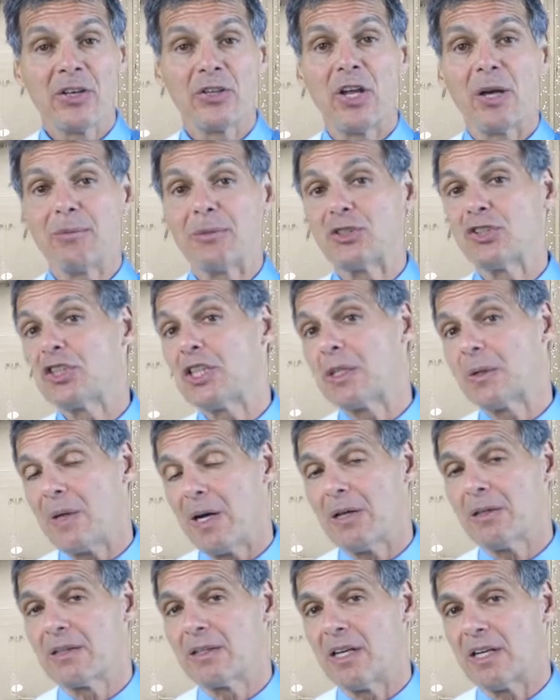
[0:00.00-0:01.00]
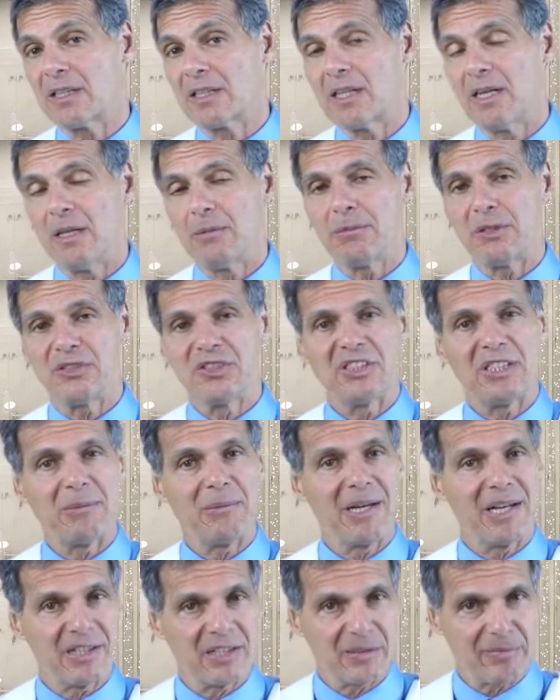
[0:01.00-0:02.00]
Now, meschinohealth.com, you'll see
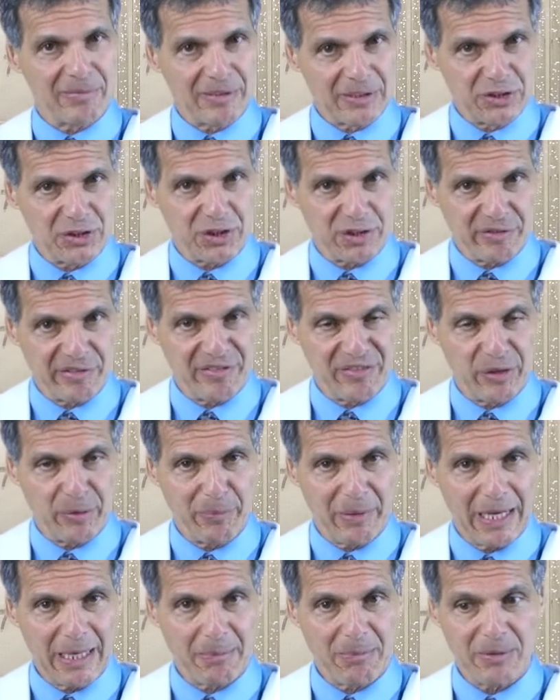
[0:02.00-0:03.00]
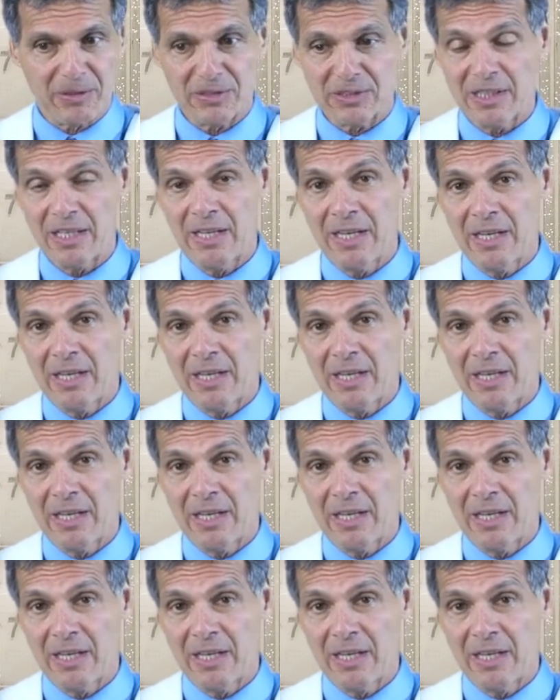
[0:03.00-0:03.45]
my other research review papers.